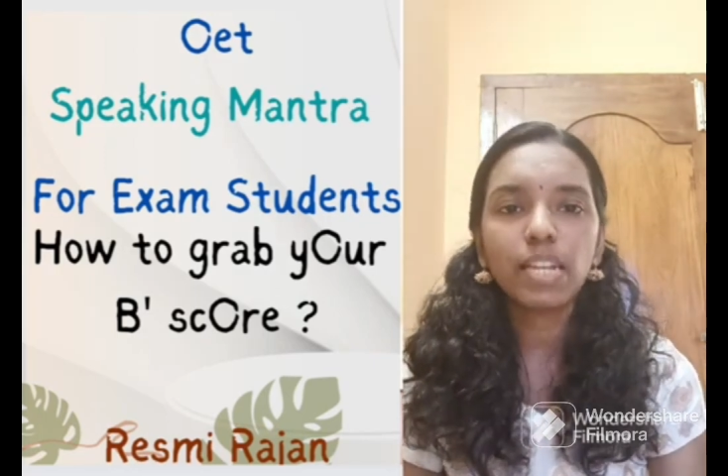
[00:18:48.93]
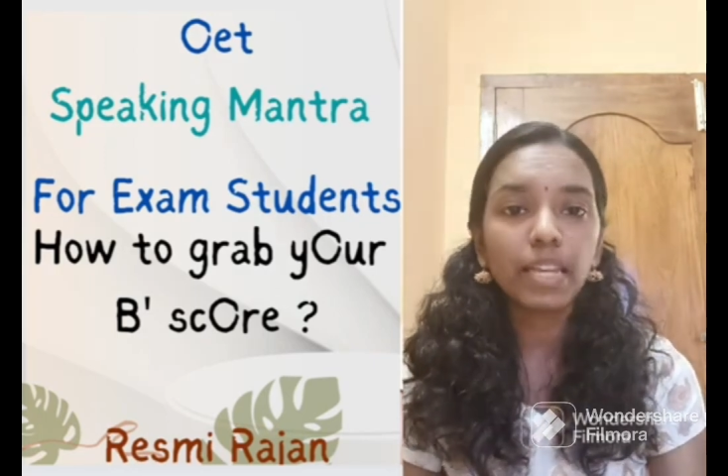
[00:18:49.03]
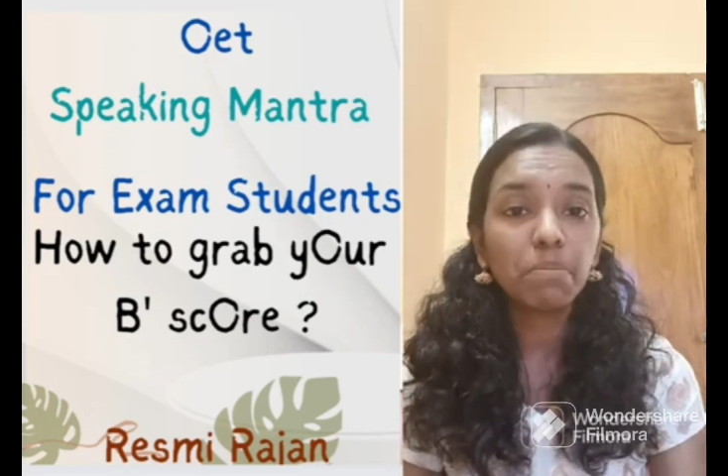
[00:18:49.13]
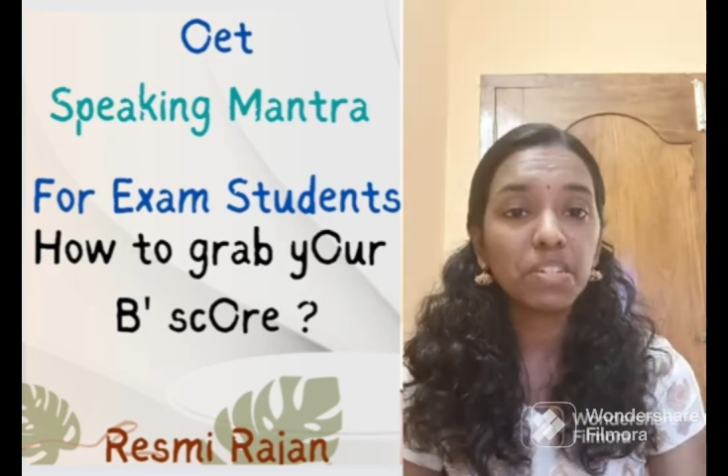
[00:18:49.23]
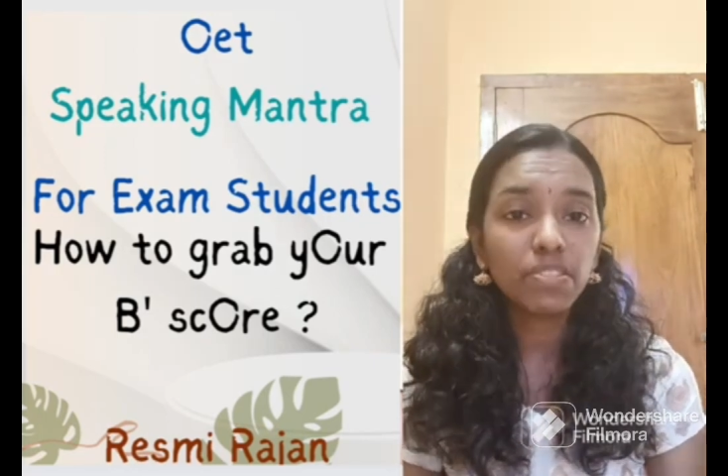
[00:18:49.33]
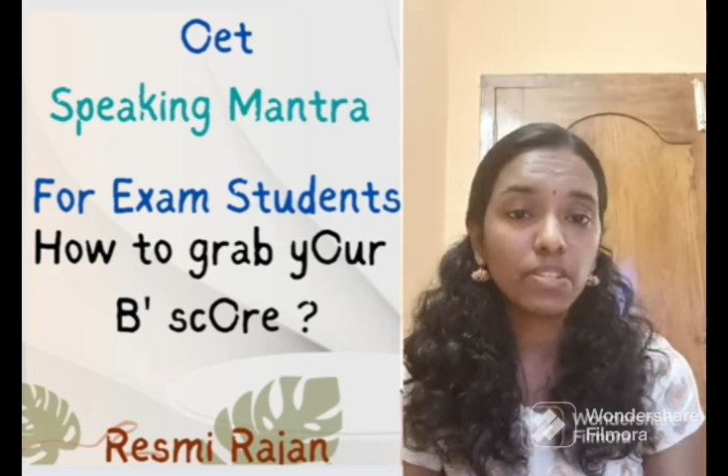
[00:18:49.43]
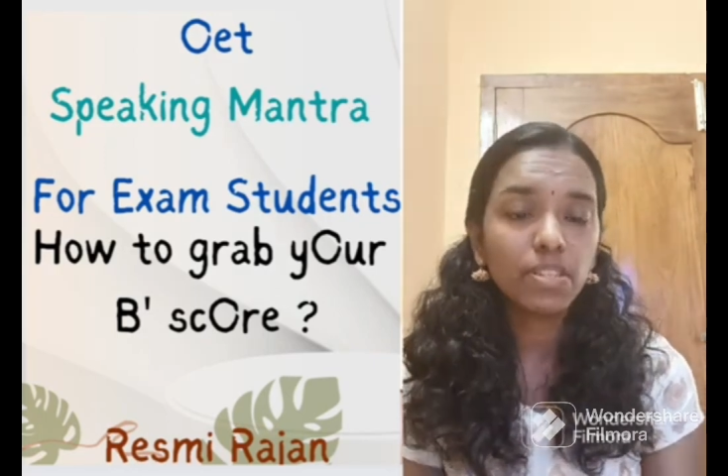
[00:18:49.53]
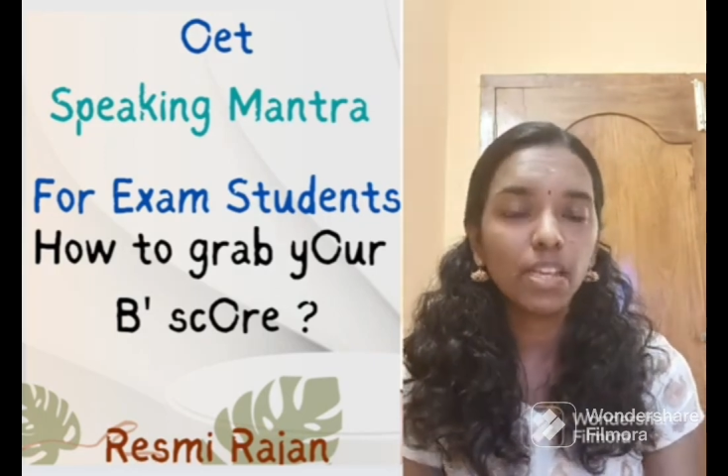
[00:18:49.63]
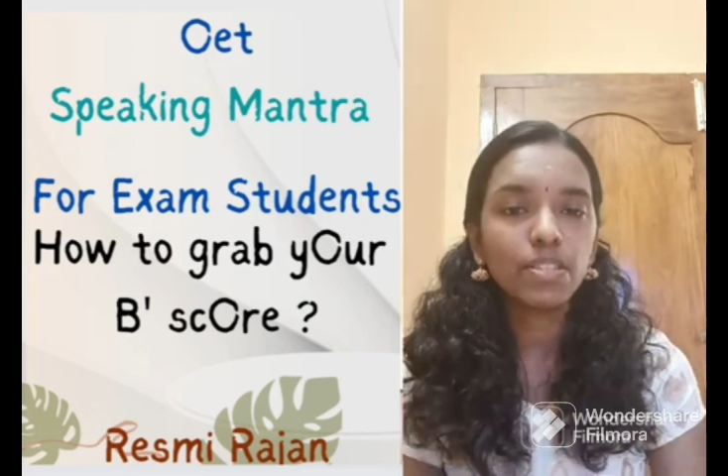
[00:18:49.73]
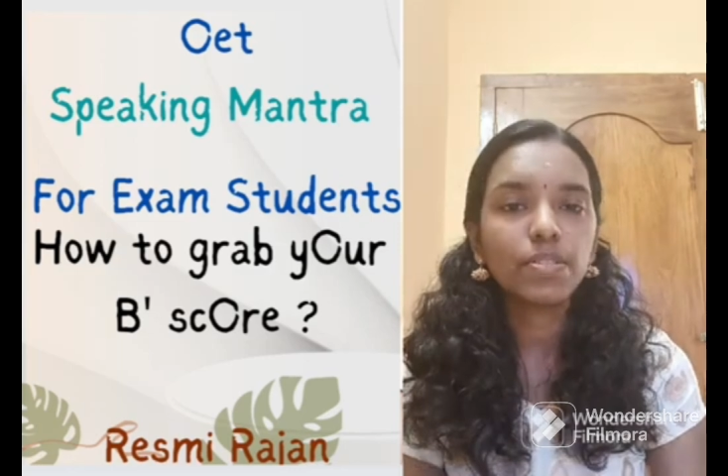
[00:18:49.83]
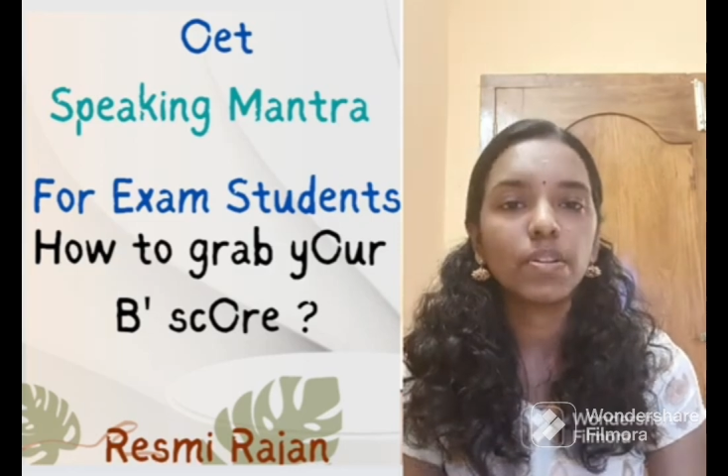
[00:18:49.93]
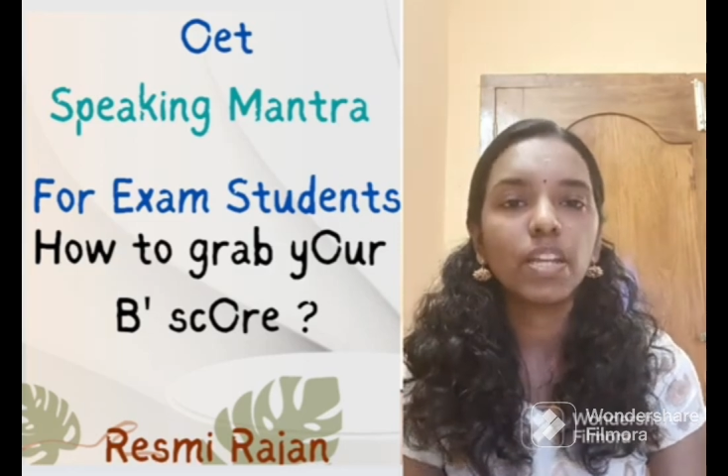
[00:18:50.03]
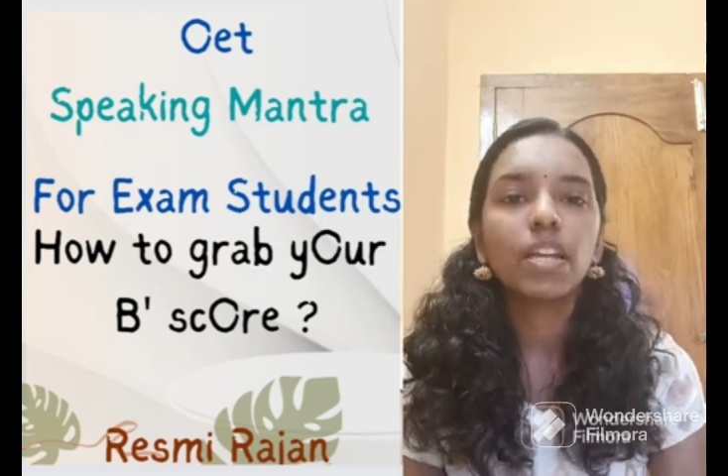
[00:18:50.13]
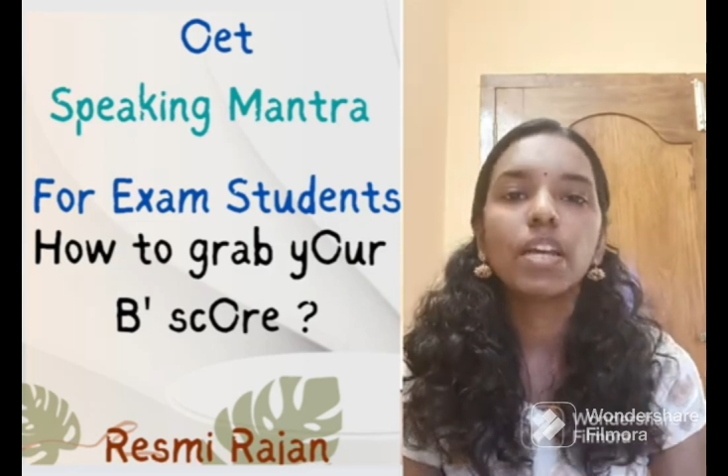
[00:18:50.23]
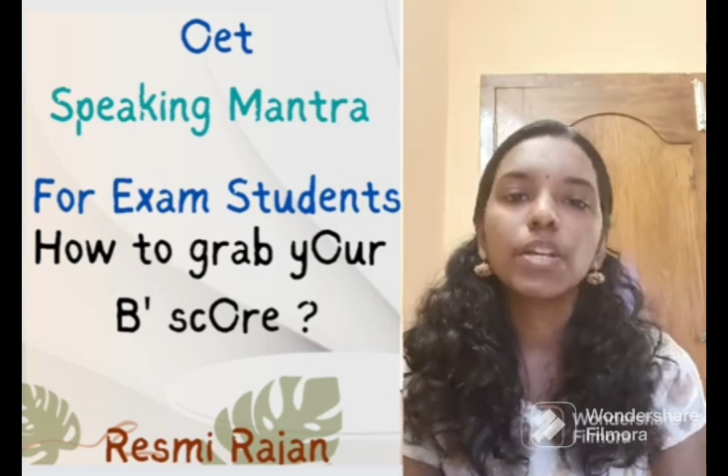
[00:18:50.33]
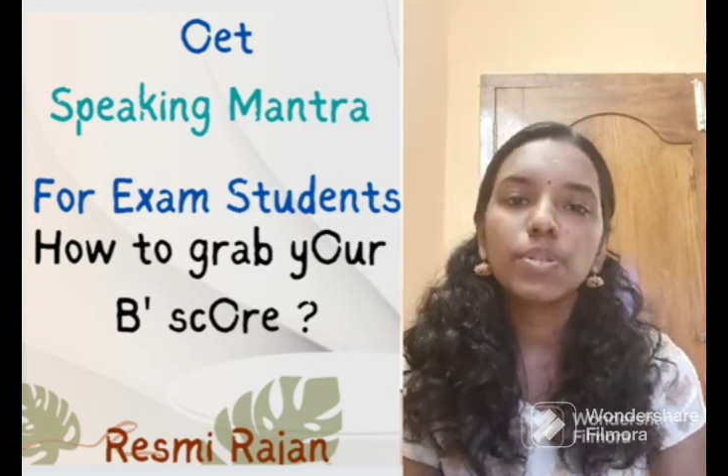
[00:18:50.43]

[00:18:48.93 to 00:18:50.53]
It's like emergency cases only.